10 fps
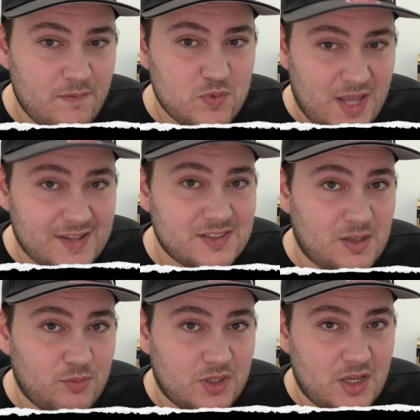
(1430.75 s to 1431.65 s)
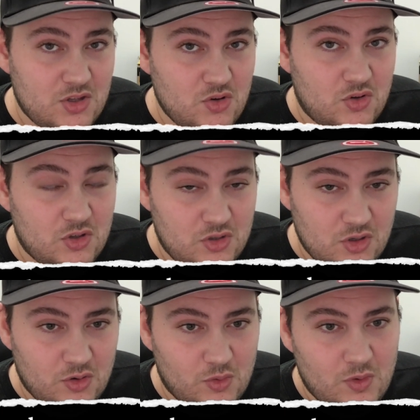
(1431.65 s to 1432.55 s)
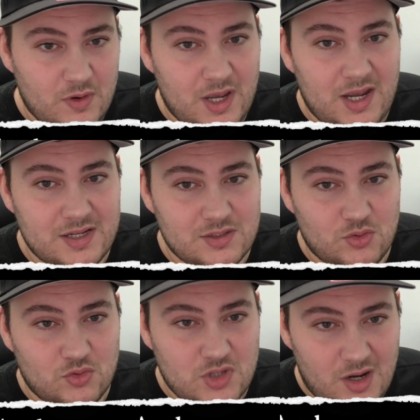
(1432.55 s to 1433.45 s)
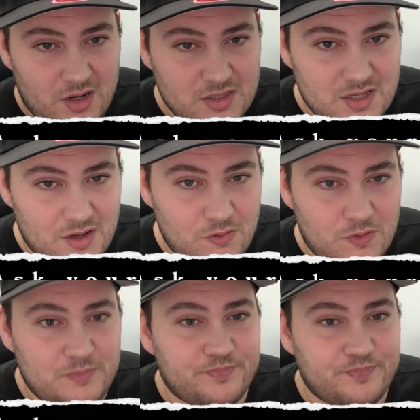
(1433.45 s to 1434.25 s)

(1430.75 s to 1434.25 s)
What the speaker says: That's something that you could do as an alternative.